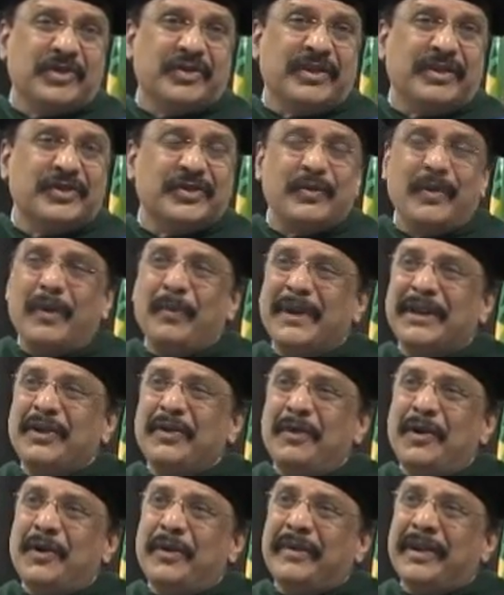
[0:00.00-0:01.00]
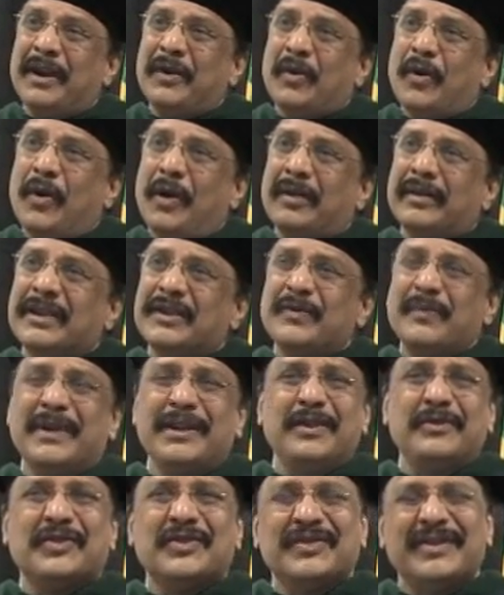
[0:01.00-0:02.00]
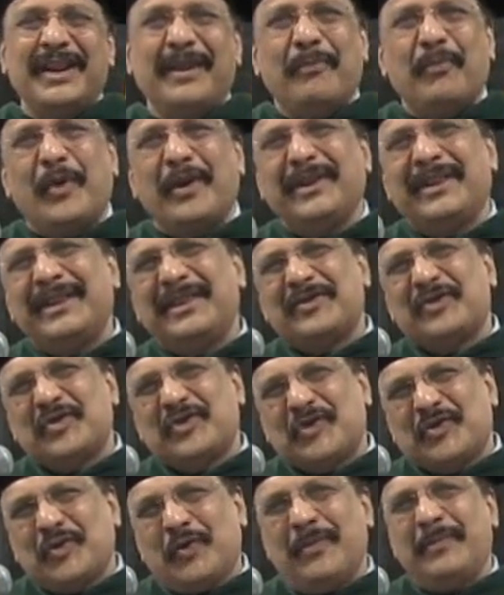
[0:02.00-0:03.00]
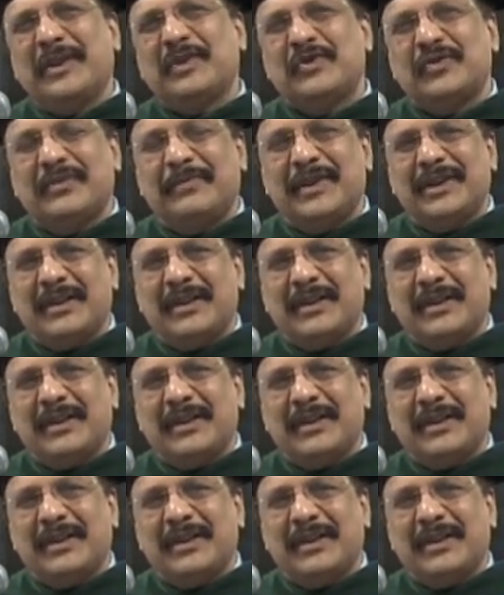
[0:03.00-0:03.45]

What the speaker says: skills. Now, when you look at all this, when you see what there's so much to be